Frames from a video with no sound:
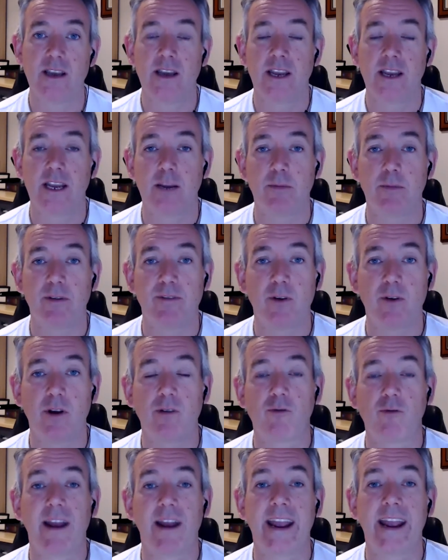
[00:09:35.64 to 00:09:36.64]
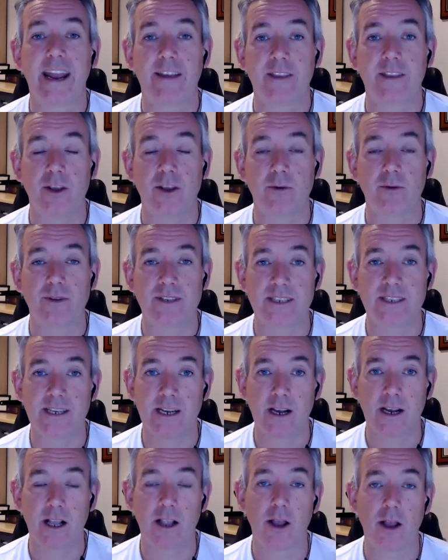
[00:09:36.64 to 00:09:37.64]
It'll be very rare that you would see
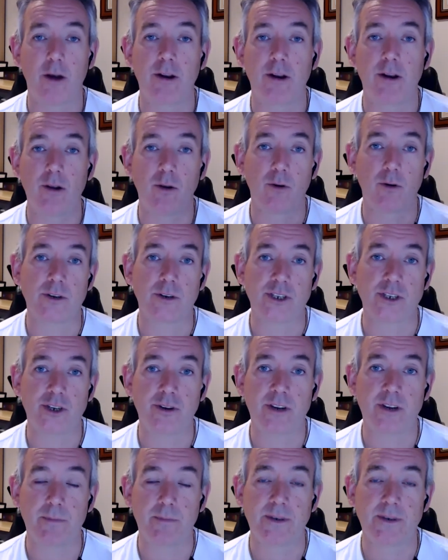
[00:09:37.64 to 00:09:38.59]
a colonial or a Tudor,